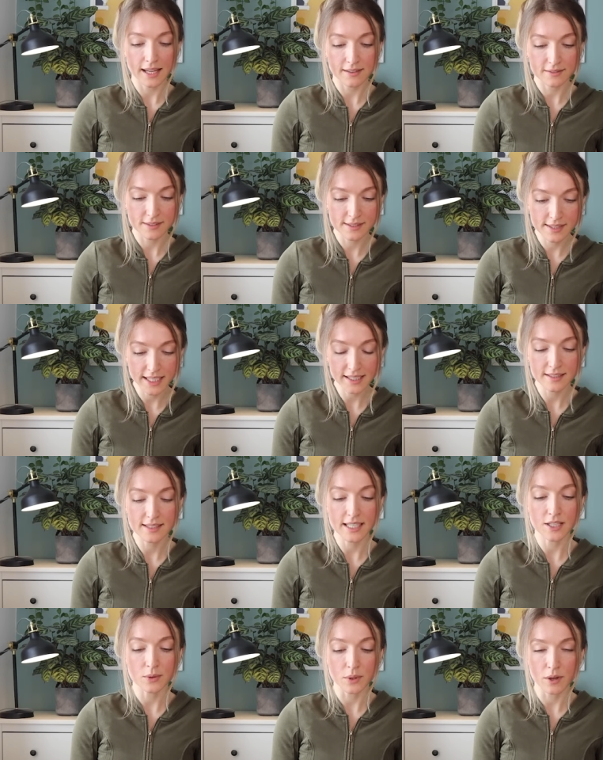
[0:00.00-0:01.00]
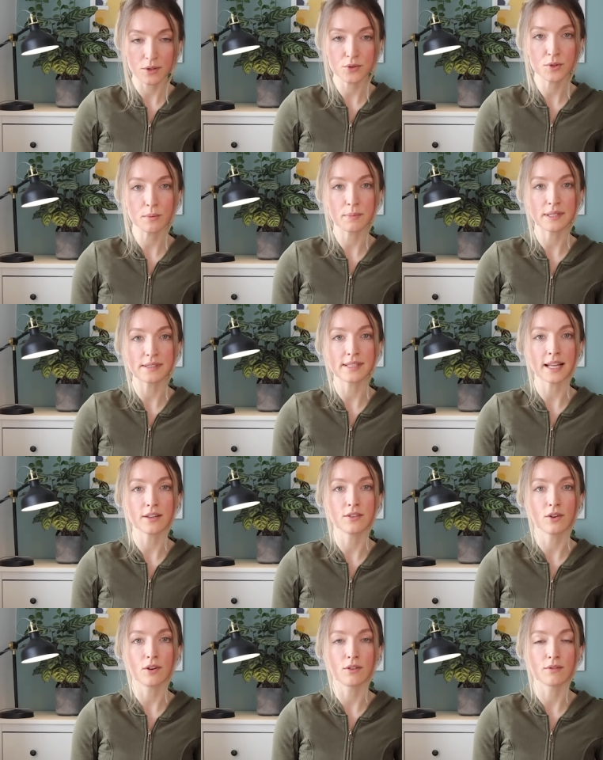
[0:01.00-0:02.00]
60 to
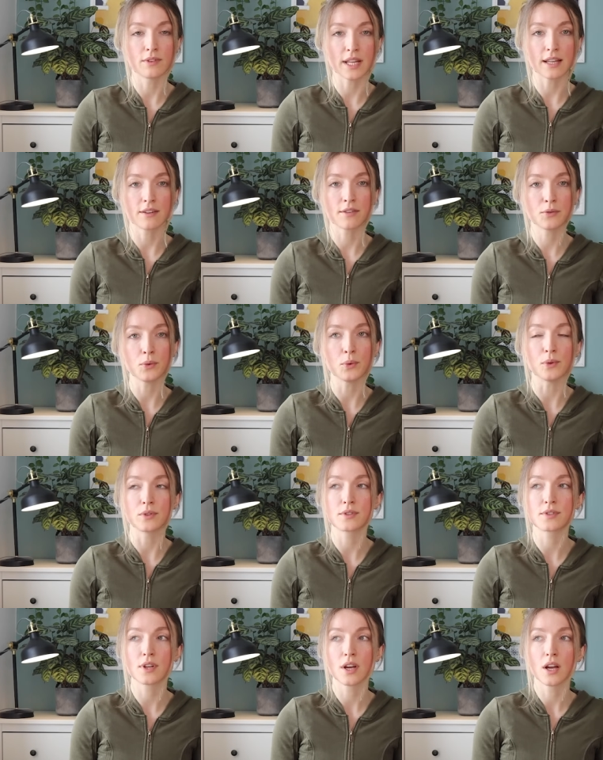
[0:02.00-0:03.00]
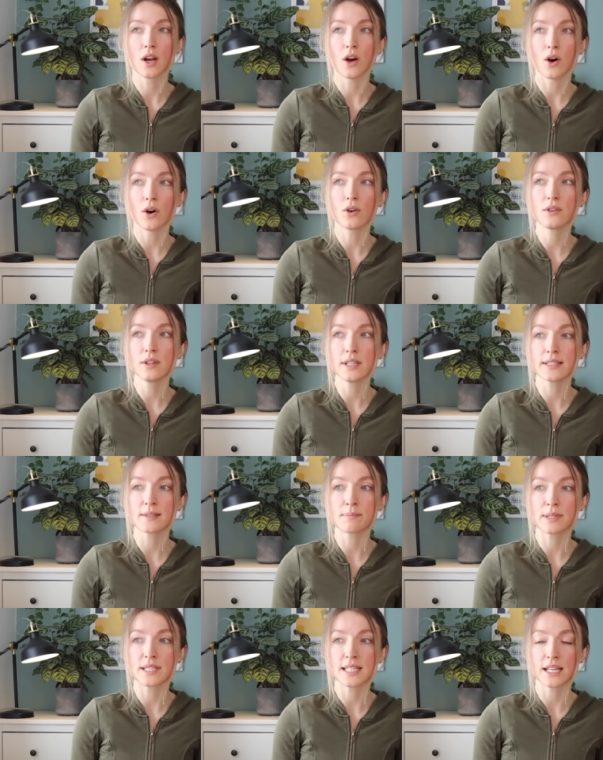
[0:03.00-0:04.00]
100% of their thoughts on this
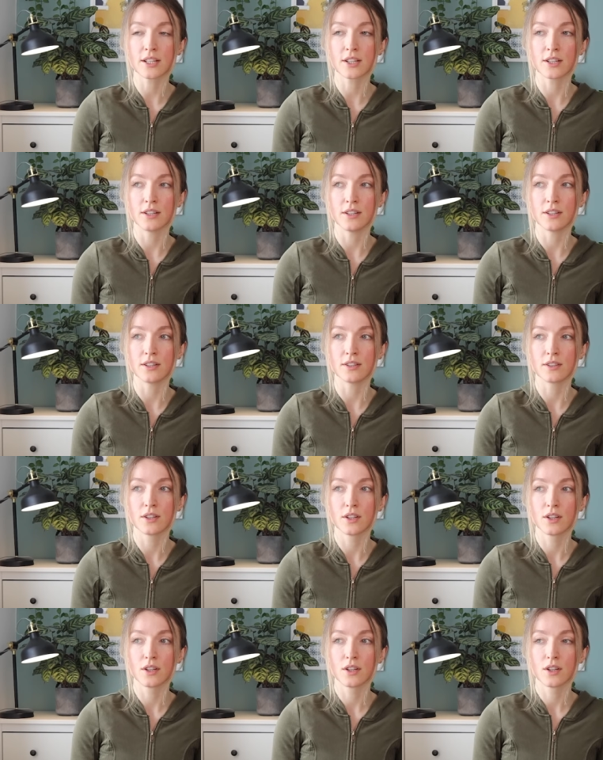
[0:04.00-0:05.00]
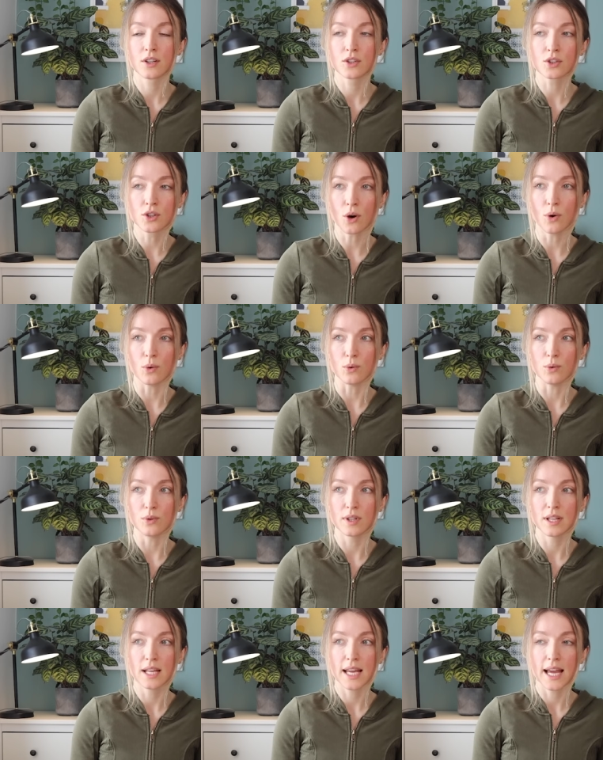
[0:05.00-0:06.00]
particular
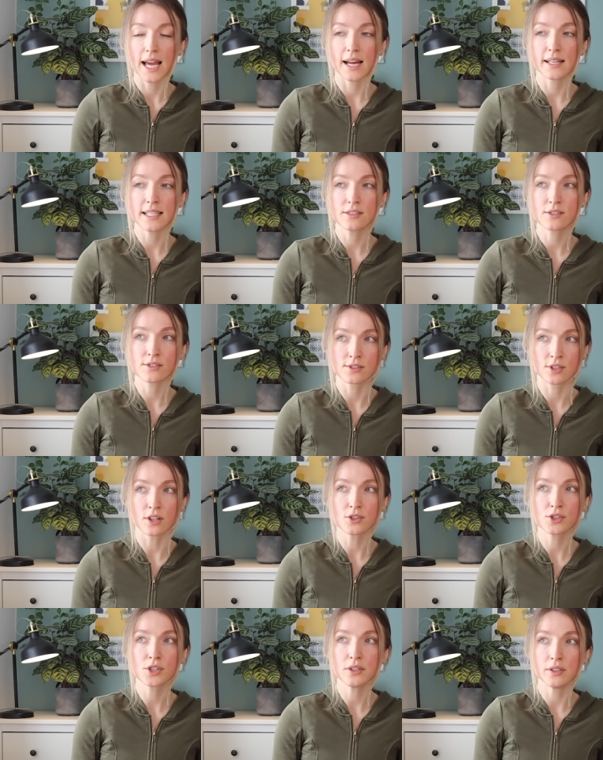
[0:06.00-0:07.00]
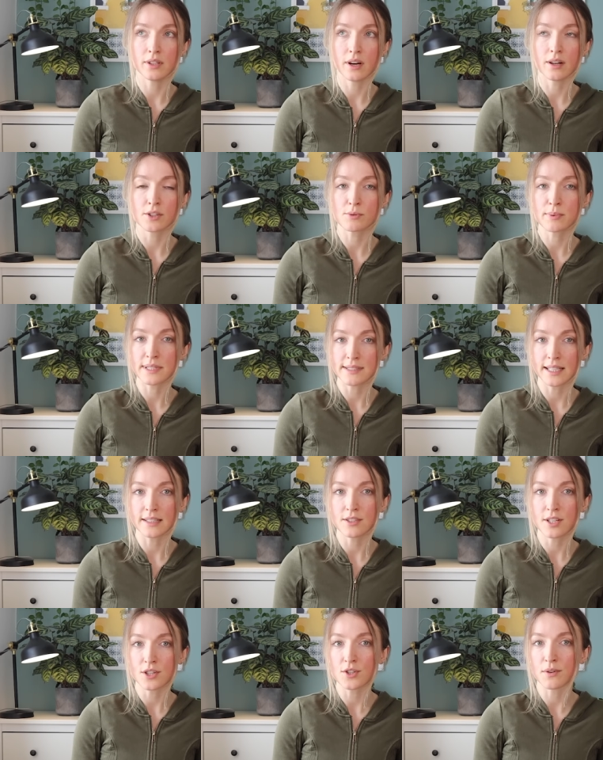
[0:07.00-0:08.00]
goal and it's such a large
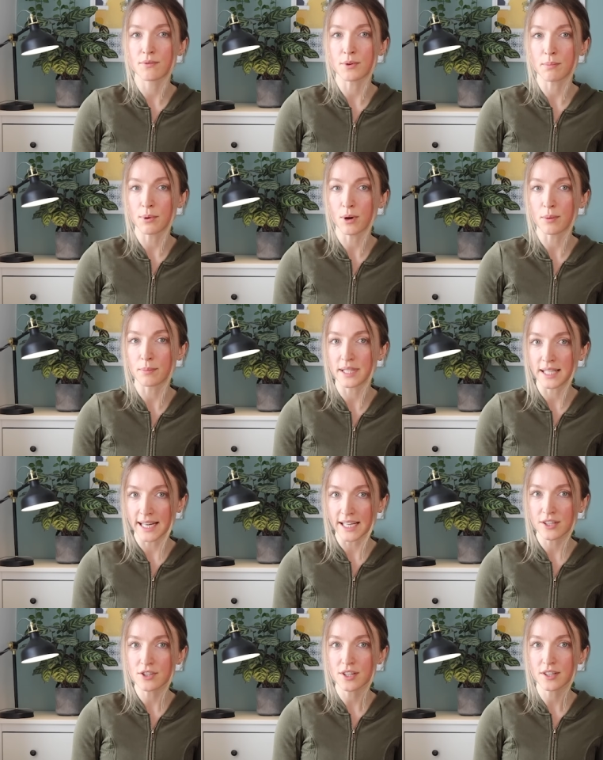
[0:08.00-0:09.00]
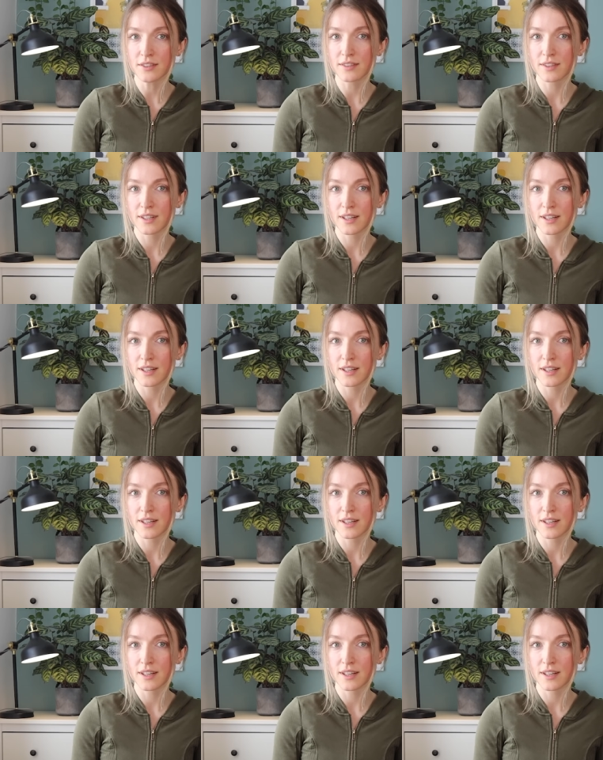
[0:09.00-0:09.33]
percentage of the population